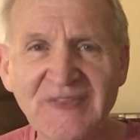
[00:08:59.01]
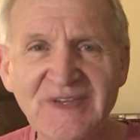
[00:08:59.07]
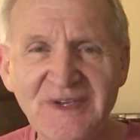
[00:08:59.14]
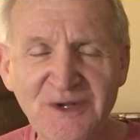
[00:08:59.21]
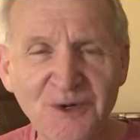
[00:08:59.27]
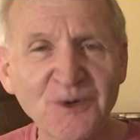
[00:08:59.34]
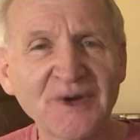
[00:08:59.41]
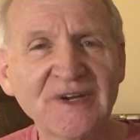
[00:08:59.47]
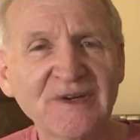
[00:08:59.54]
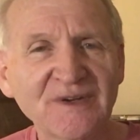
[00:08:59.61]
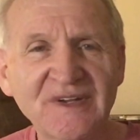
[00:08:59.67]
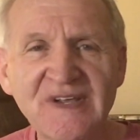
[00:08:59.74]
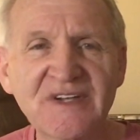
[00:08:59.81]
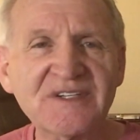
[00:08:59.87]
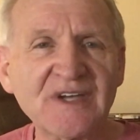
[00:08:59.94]
you know,
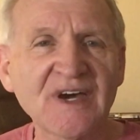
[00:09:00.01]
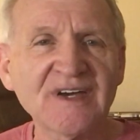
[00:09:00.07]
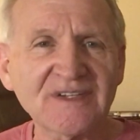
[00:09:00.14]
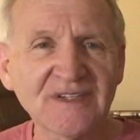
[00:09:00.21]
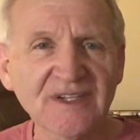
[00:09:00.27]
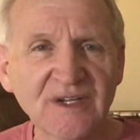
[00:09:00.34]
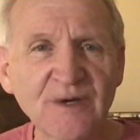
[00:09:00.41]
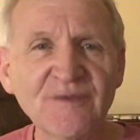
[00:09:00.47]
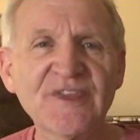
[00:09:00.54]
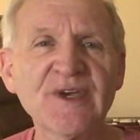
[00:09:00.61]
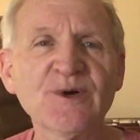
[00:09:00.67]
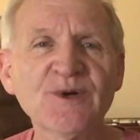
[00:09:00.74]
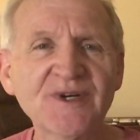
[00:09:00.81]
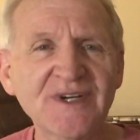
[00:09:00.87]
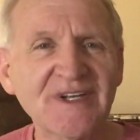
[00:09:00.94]
and Hitchcock loved the
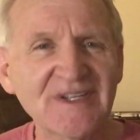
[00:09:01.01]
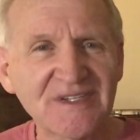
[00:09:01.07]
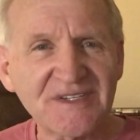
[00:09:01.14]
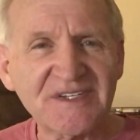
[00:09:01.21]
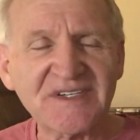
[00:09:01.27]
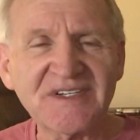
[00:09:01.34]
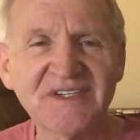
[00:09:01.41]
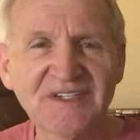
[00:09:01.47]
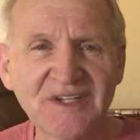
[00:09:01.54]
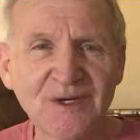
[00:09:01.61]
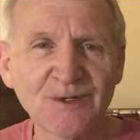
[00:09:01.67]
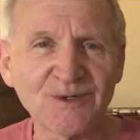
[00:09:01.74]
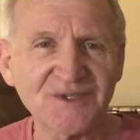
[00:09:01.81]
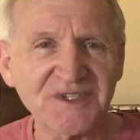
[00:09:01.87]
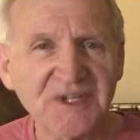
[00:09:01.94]
audience to
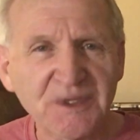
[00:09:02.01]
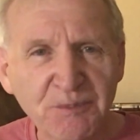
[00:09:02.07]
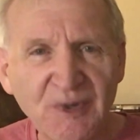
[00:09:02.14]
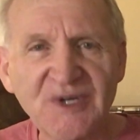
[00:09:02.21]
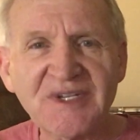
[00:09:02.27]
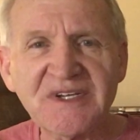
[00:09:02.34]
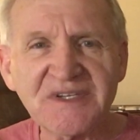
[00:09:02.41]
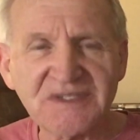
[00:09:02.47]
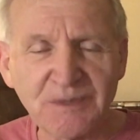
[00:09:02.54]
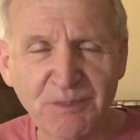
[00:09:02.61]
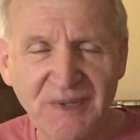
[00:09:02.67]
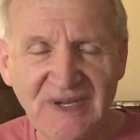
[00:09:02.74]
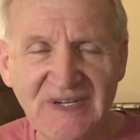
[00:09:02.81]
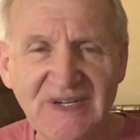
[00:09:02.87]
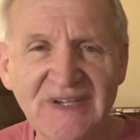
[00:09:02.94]
know, to
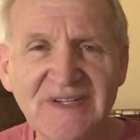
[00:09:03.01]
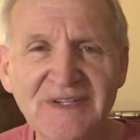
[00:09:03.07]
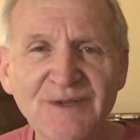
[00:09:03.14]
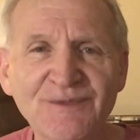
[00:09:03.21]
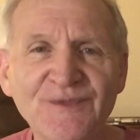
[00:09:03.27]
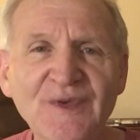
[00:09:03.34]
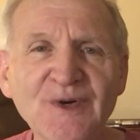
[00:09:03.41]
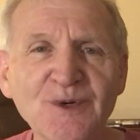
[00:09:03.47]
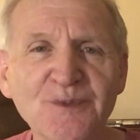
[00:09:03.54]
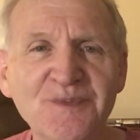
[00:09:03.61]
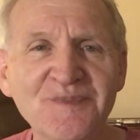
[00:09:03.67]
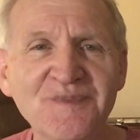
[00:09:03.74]
participate in the film